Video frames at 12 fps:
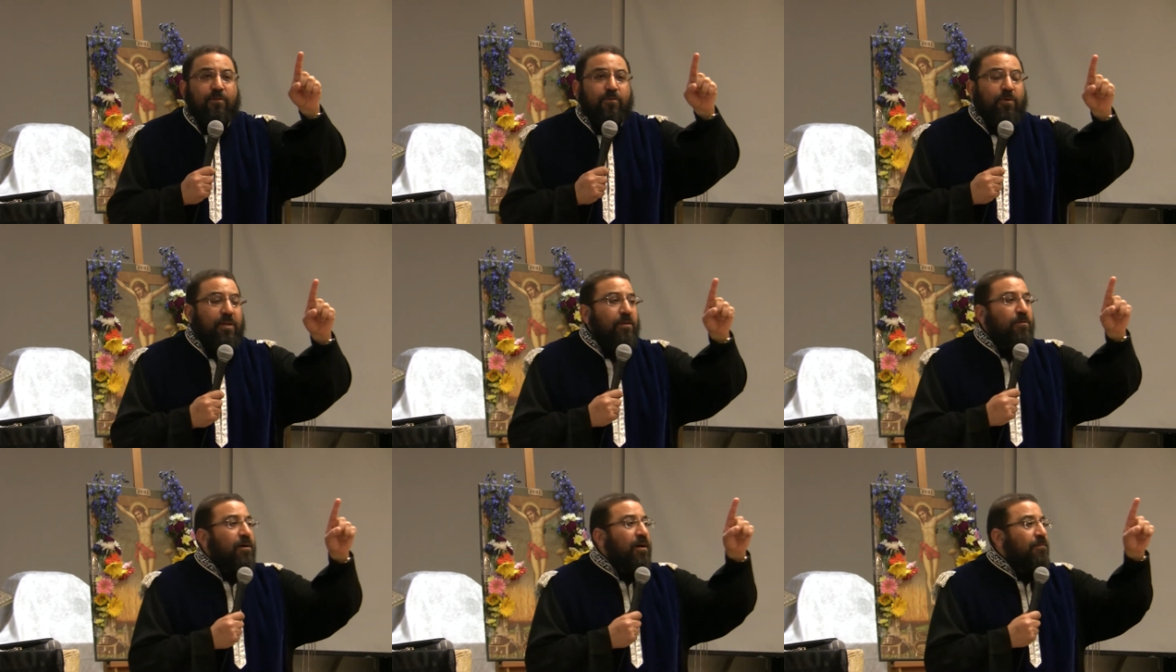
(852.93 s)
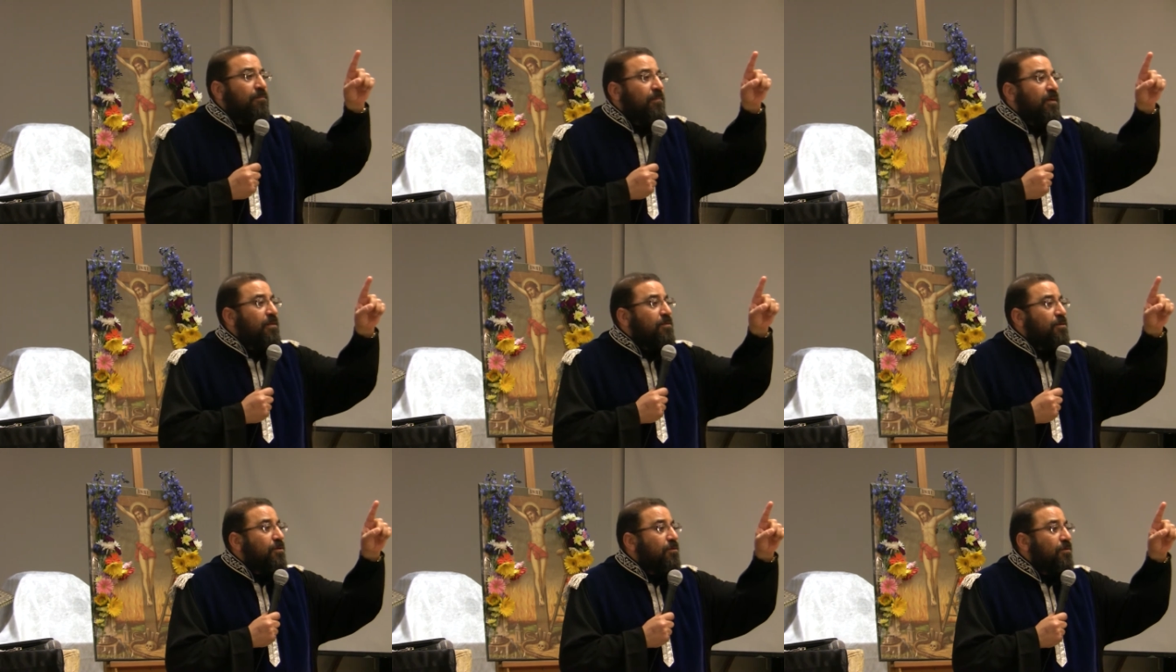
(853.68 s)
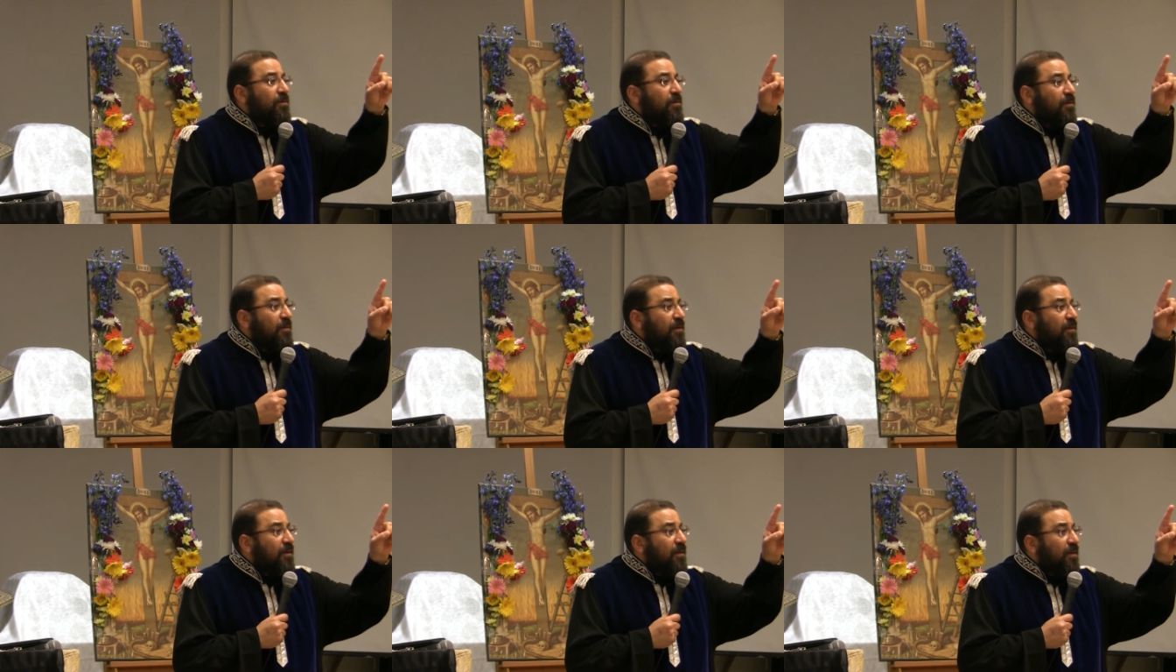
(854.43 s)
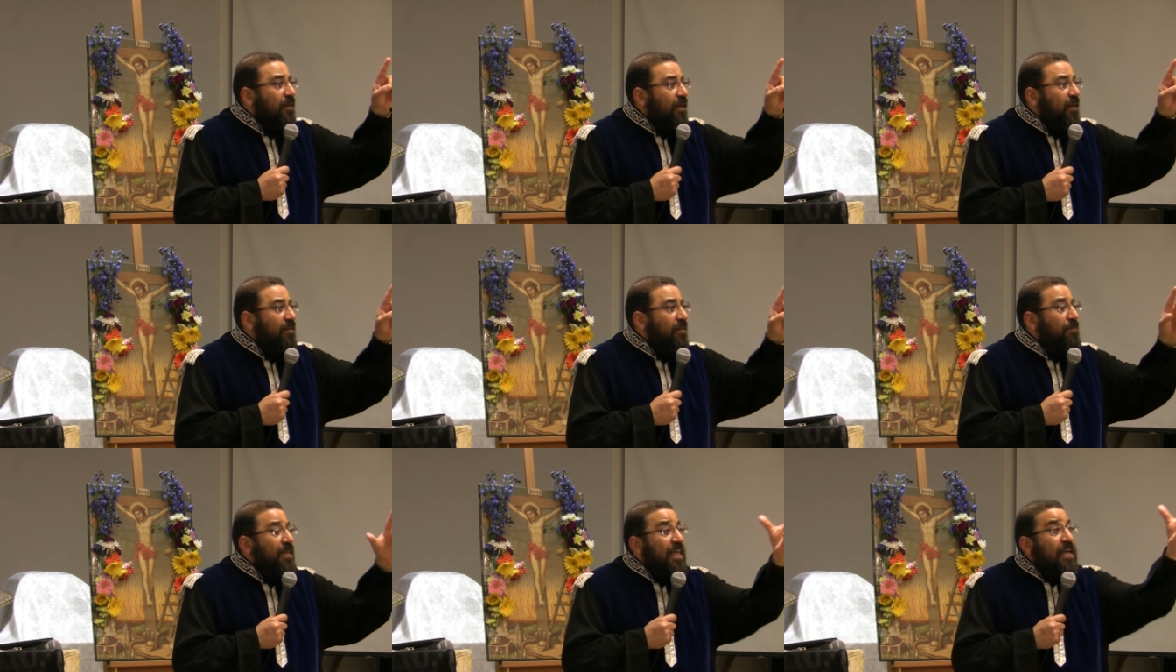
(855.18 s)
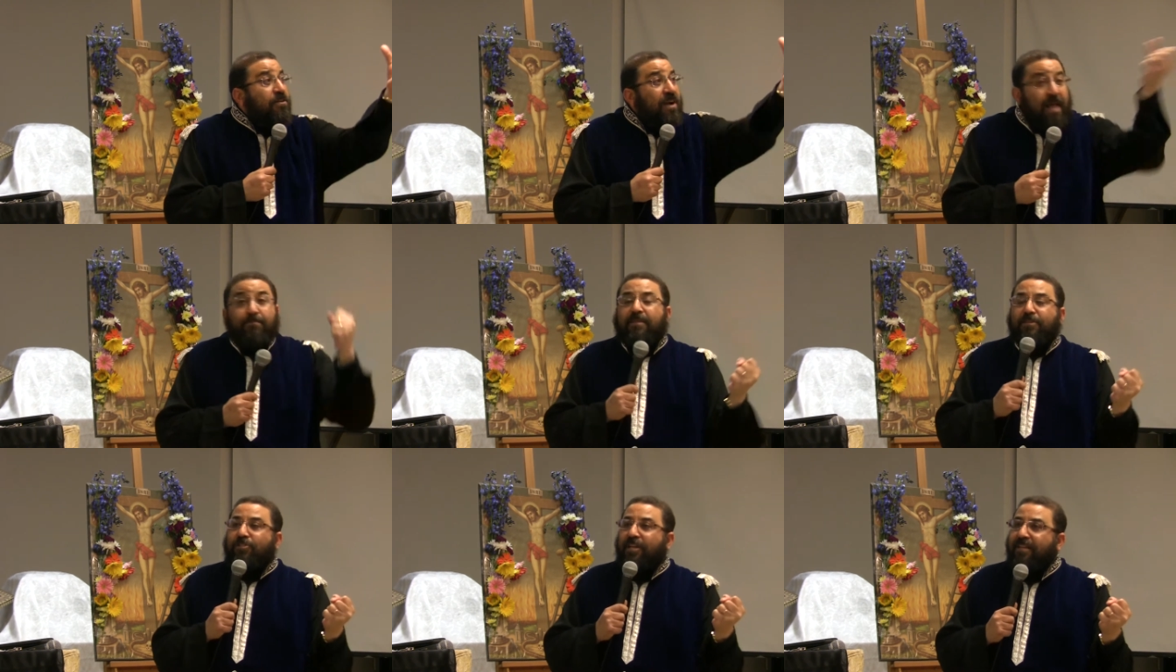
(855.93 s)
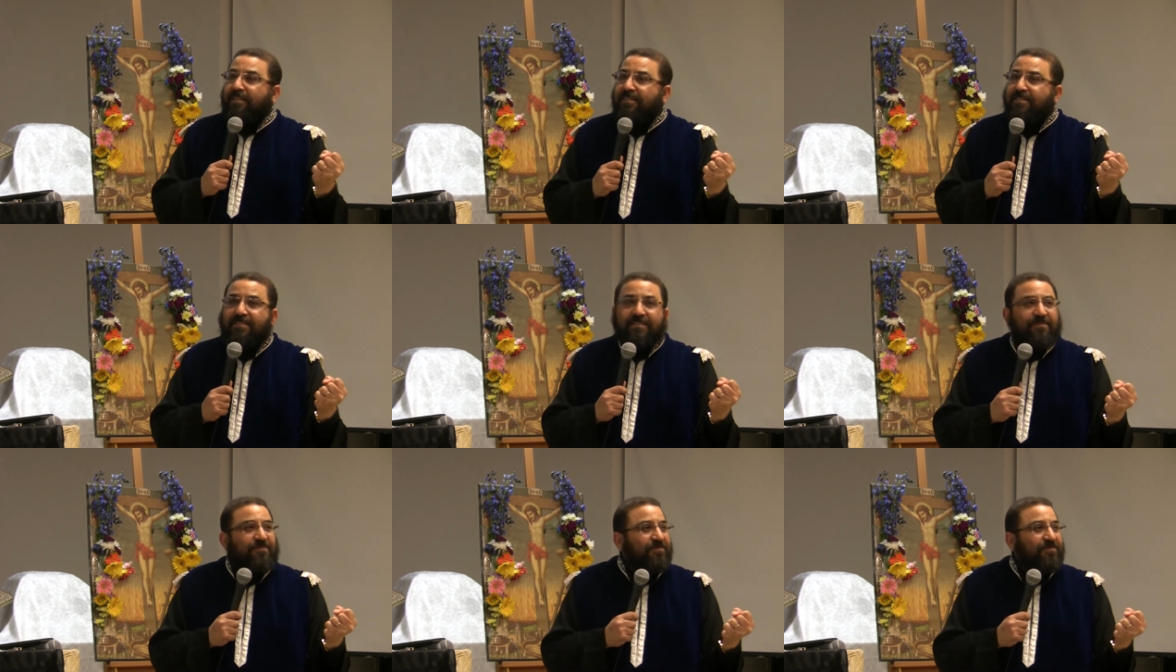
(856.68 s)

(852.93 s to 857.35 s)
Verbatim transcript: when you come into your kingdom. He grabbed the chance.